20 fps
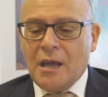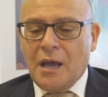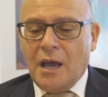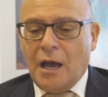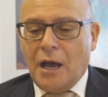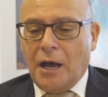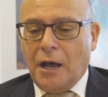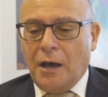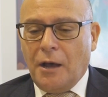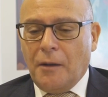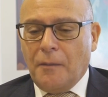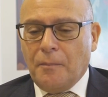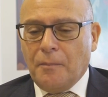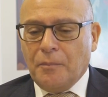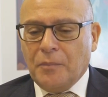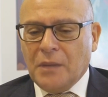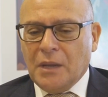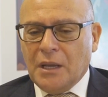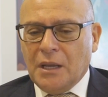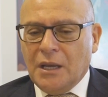
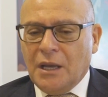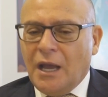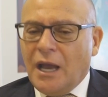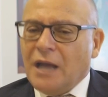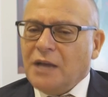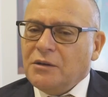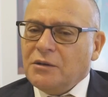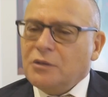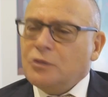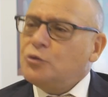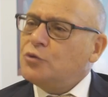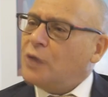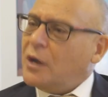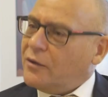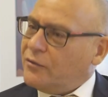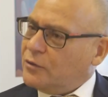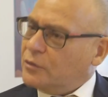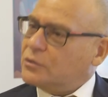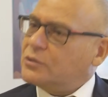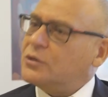And
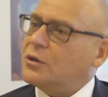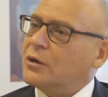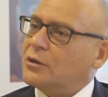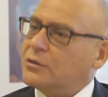travel's